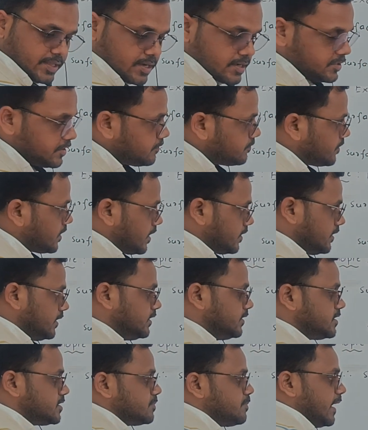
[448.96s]
energy
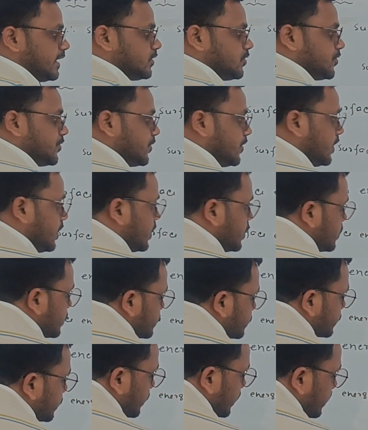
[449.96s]
in this method.
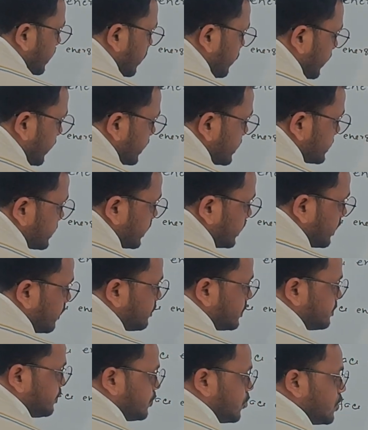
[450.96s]
So here we can say
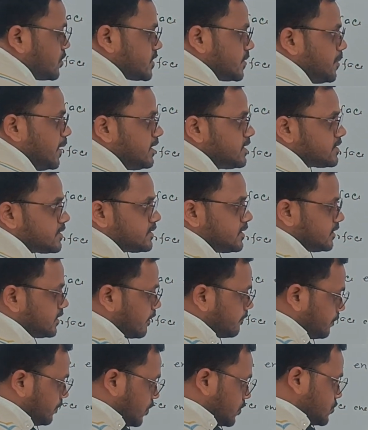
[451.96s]
the force means
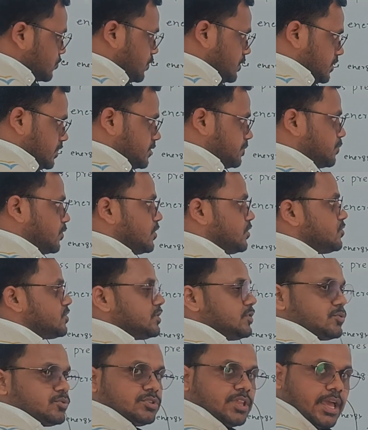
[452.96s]
the force which is
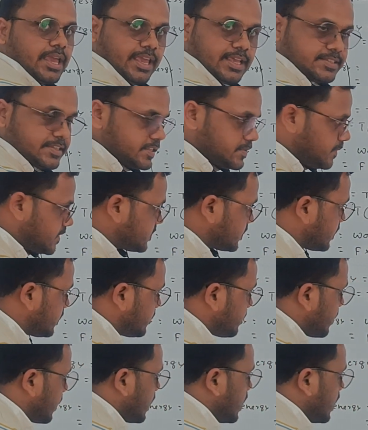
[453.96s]
produced due to the excess pressure.